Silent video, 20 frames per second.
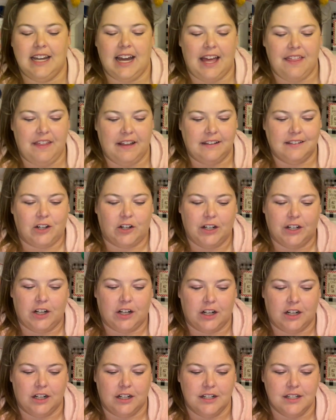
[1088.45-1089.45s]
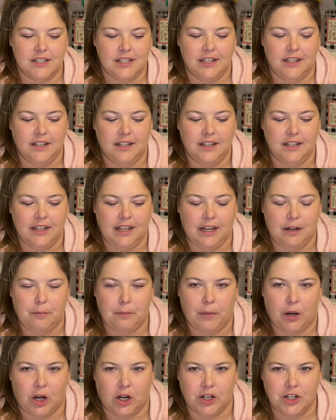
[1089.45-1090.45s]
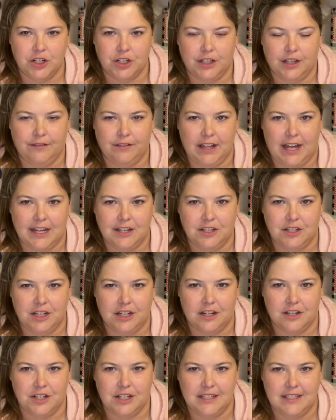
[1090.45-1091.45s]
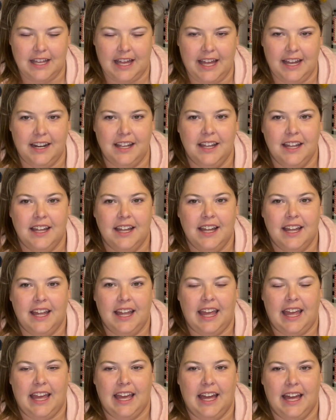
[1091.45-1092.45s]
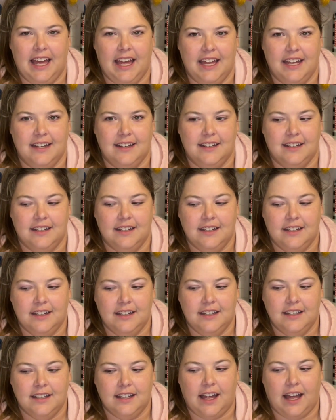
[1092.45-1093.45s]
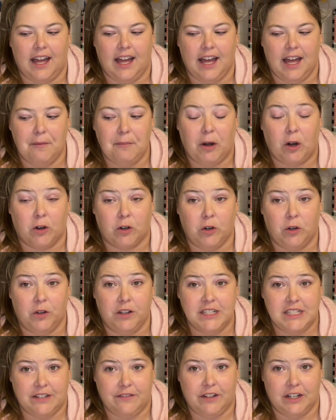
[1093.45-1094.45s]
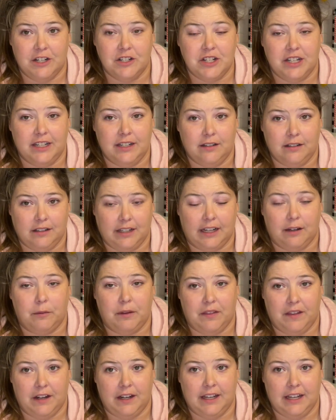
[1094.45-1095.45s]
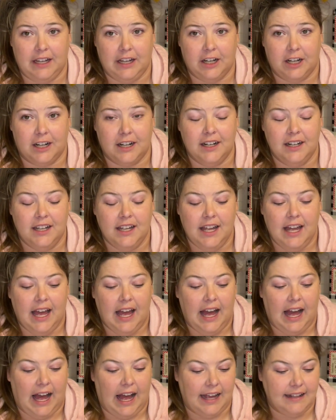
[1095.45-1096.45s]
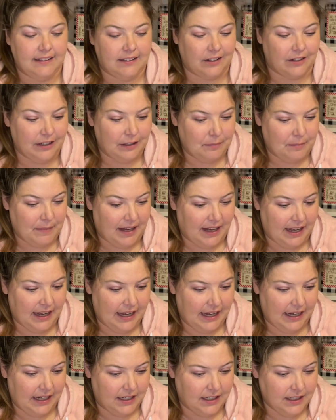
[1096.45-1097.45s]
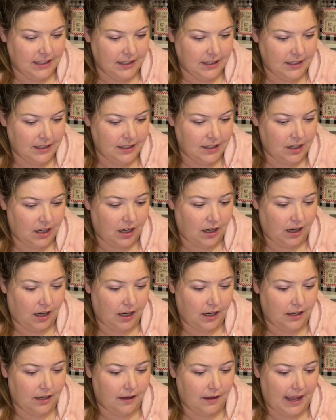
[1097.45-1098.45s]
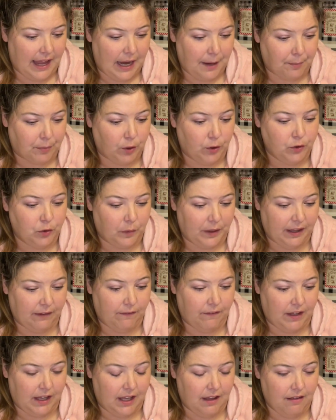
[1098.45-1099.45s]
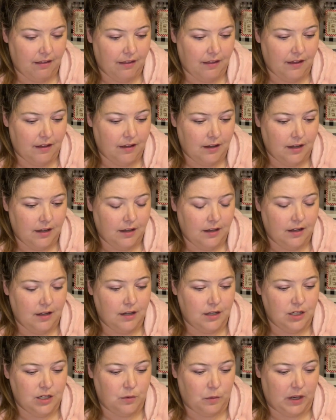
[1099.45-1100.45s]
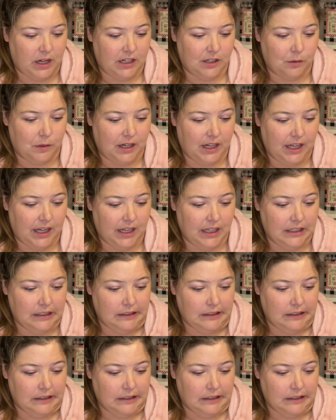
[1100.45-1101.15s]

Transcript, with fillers: I think, started hers in March of last year, she said, and um, her goal is to finish it like within a year. I started mine on April 25th, 2020.